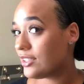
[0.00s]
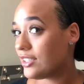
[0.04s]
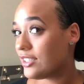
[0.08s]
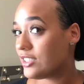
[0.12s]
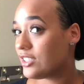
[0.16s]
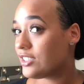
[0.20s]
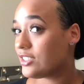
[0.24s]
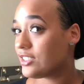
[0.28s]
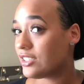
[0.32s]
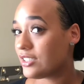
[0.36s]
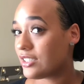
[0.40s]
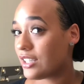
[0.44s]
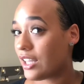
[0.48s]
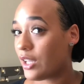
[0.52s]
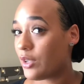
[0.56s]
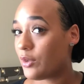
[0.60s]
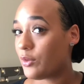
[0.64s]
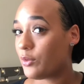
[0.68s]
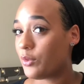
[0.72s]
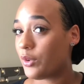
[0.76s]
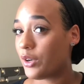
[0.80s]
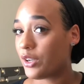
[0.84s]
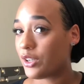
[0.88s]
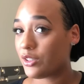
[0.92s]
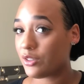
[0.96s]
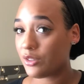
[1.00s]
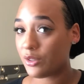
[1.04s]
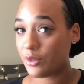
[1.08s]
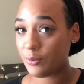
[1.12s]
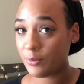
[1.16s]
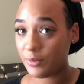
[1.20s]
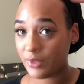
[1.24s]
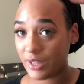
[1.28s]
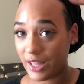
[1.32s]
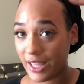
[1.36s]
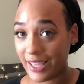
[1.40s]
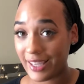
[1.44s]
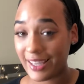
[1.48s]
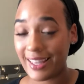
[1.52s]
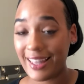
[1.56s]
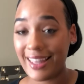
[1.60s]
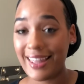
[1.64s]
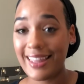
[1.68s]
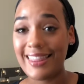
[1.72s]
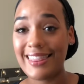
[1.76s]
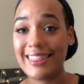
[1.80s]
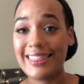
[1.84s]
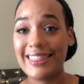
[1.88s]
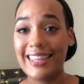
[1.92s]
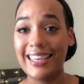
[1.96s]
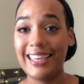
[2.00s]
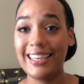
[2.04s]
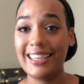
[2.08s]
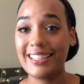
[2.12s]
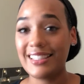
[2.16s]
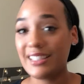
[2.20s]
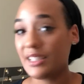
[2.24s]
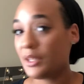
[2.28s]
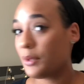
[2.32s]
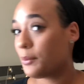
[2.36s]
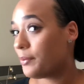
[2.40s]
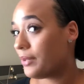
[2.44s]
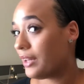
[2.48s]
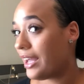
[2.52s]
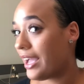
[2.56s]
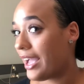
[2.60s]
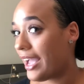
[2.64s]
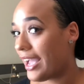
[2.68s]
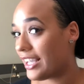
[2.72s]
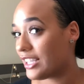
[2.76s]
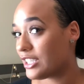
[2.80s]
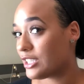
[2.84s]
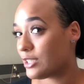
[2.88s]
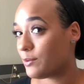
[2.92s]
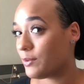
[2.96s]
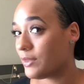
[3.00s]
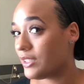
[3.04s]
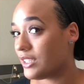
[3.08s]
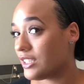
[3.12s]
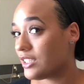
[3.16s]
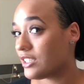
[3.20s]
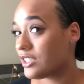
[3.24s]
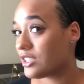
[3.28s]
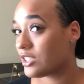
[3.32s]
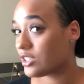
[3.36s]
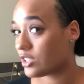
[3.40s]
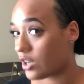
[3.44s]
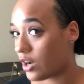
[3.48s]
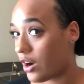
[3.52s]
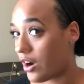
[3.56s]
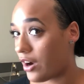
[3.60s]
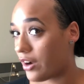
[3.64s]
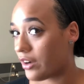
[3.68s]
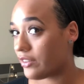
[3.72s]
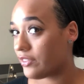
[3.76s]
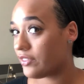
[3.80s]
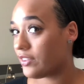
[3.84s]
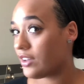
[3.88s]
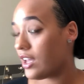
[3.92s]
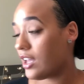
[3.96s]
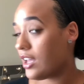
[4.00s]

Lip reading: this is just a regular black thin pashmina scarf